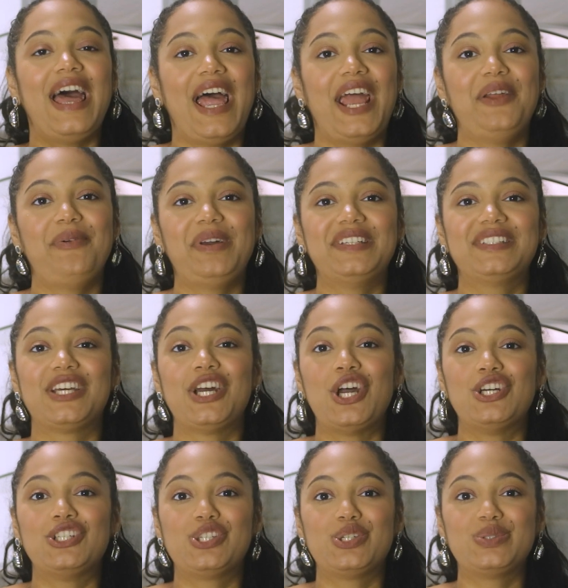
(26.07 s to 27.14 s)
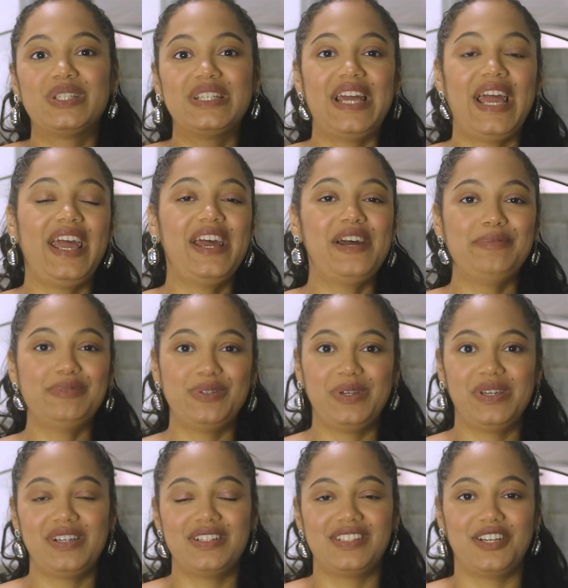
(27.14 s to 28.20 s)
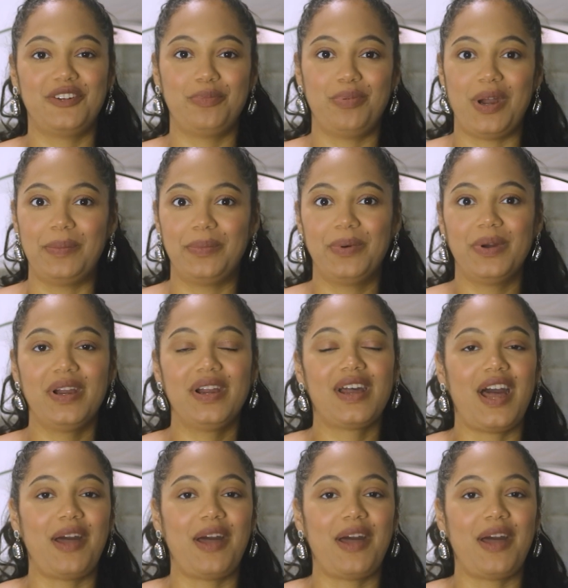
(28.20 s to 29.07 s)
Anyways, so today I'm doing a ton of prep work.